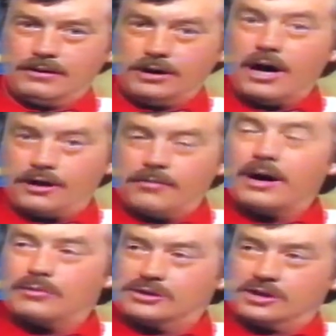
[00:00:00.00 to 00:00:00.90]
No, the
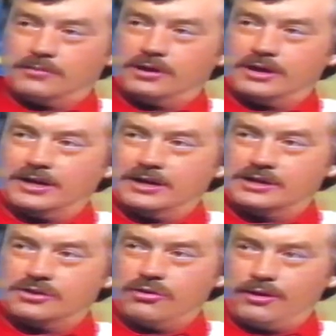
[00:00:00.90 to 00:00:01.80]
boat was completely
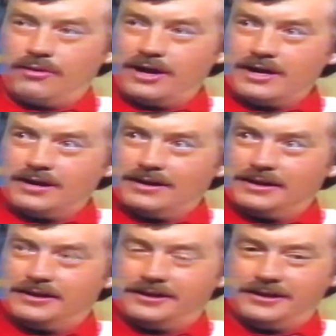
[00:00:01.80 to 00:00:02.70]
destroyed, Ray.
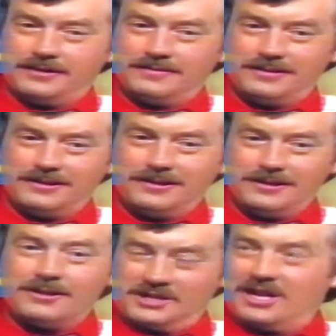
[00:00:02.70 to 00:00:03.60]

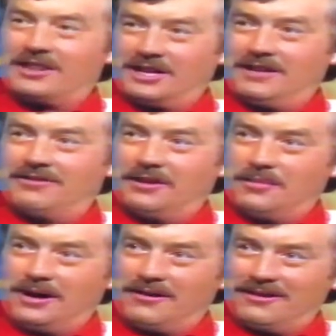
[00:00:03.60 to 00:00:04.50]
There's nothing left of the
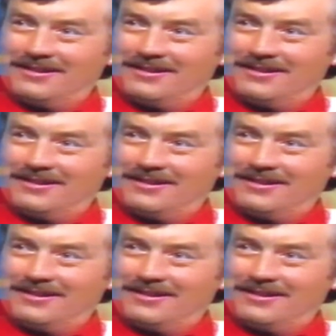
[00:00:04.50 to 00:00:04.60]
boat.